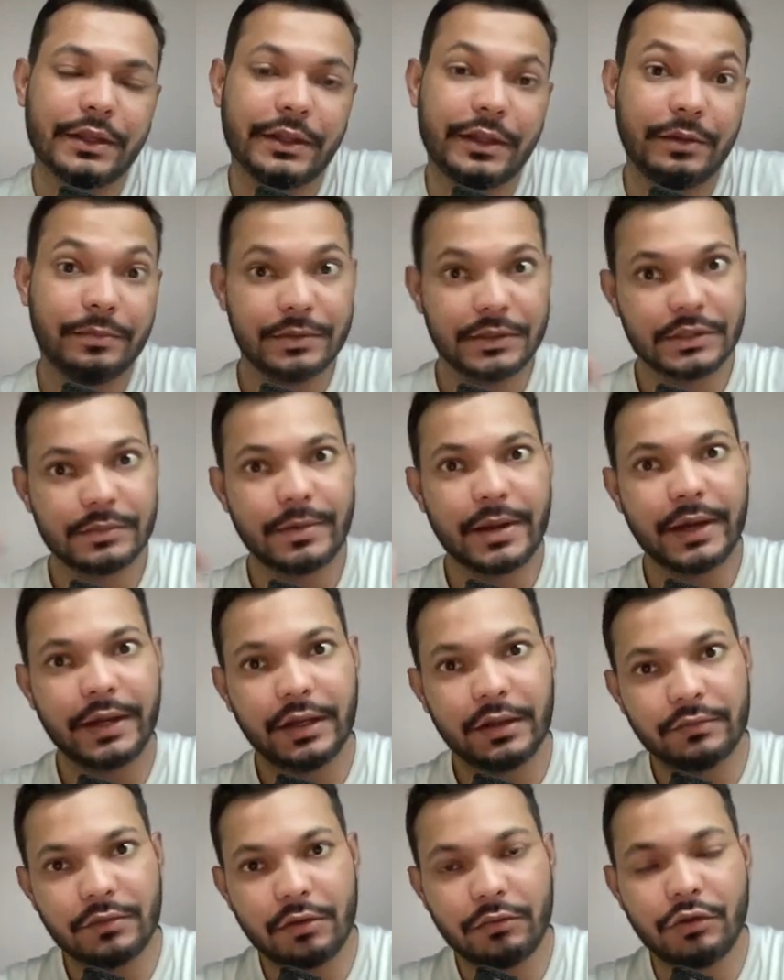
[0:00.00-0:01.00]
the
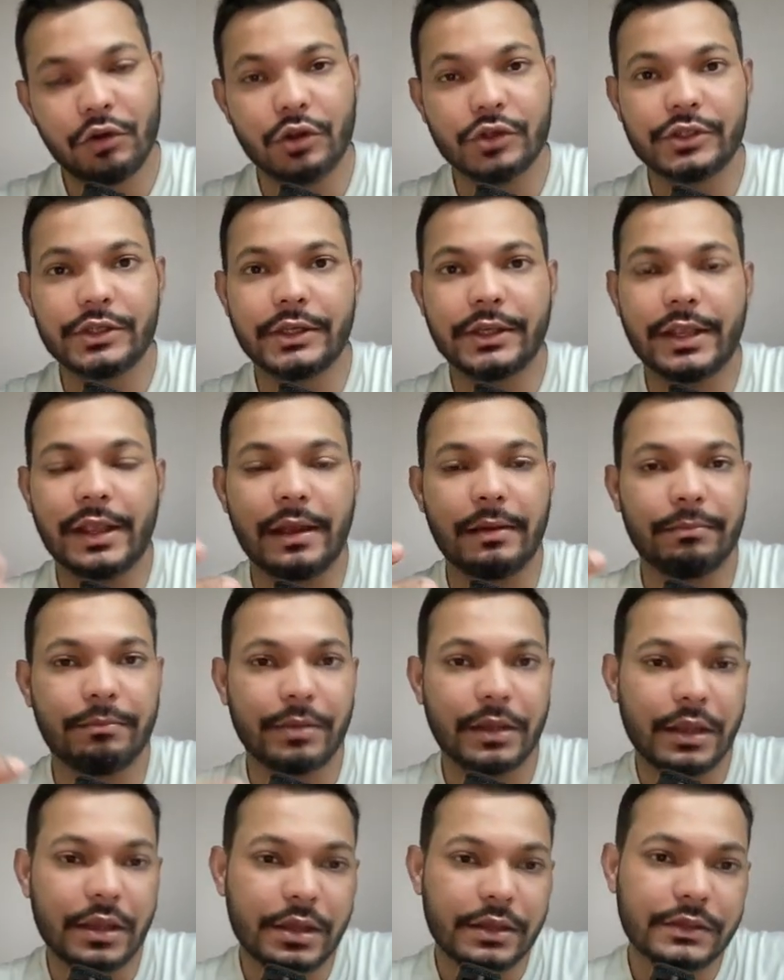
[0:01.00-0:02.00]
perspective of launching
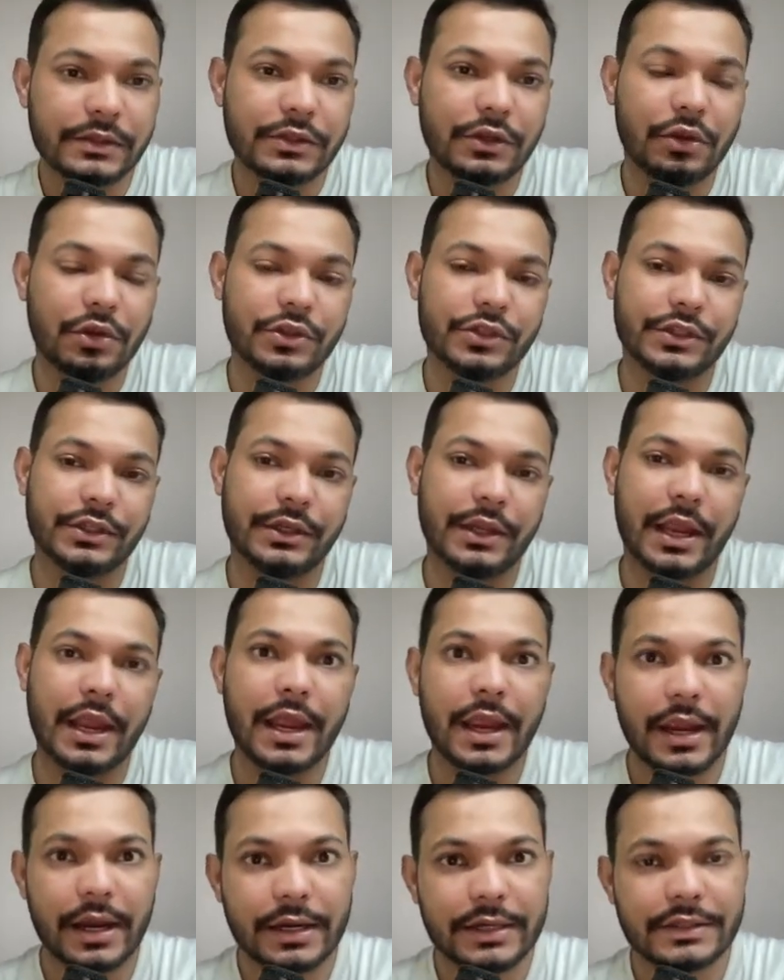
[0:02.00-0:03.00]
campaigns, launching
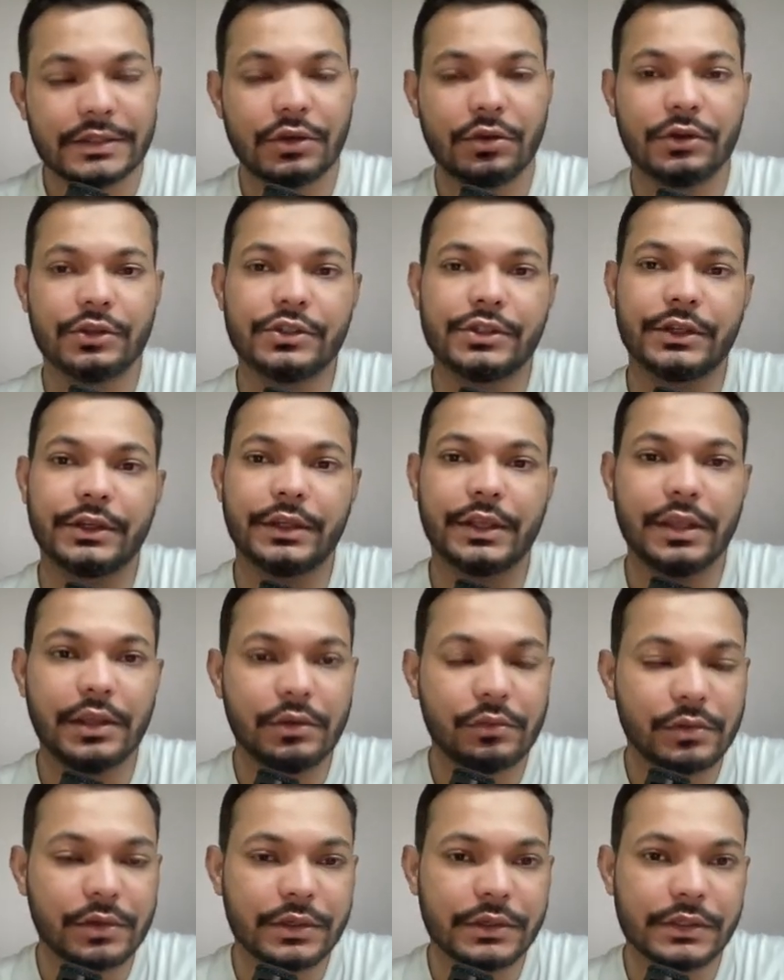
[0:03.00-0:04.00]
ads, launching
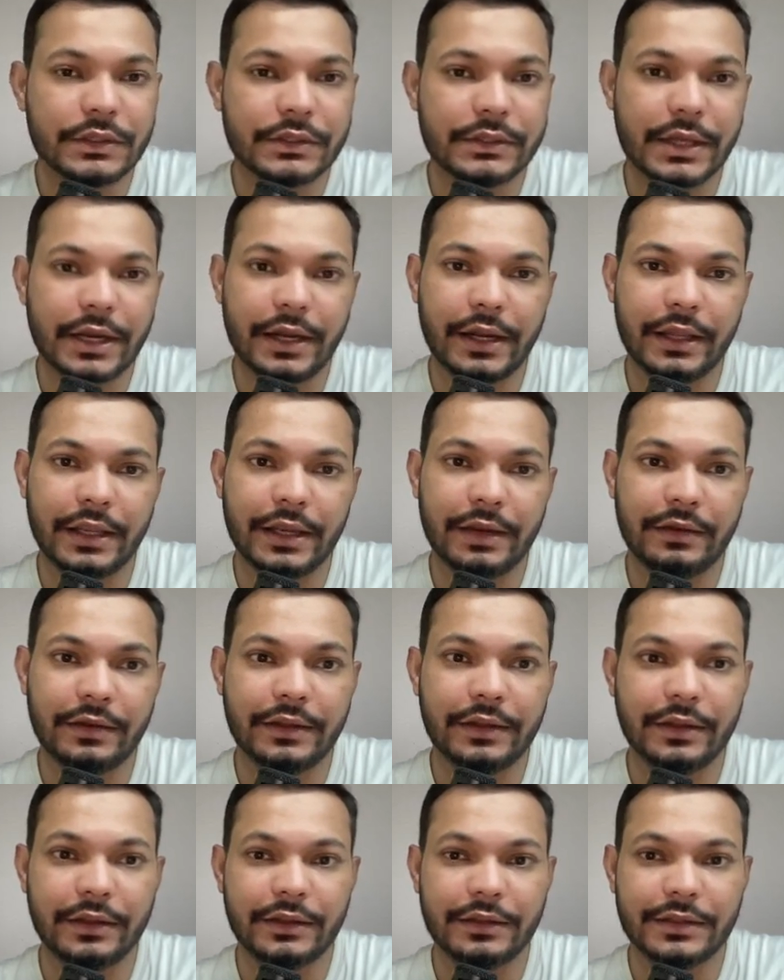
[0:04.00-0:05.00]
keywords, adding
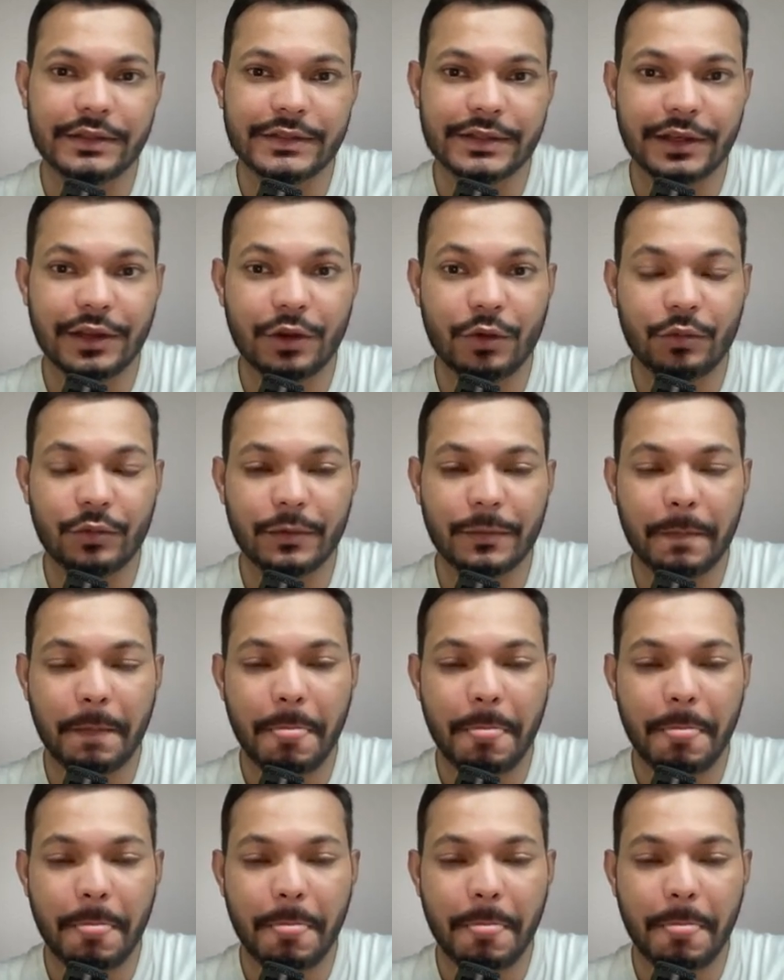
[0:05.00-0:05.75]
anything in this account.